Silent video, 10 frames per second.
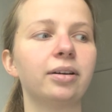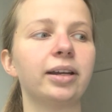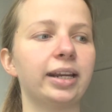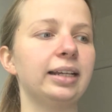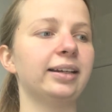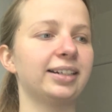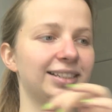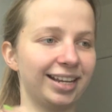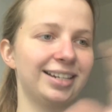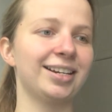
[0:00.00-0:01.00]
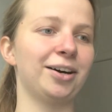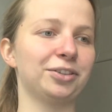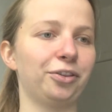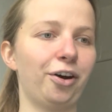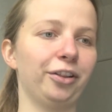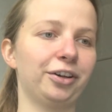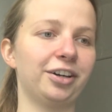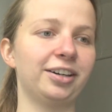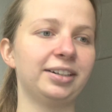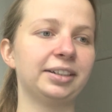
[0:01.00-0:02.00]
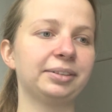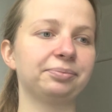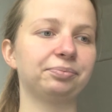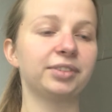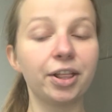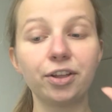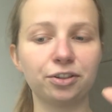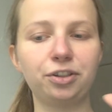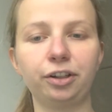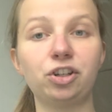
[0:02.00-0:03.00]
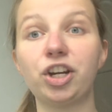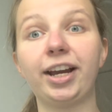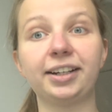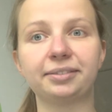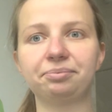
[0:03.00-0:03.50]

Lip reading: getting like a $10,000 check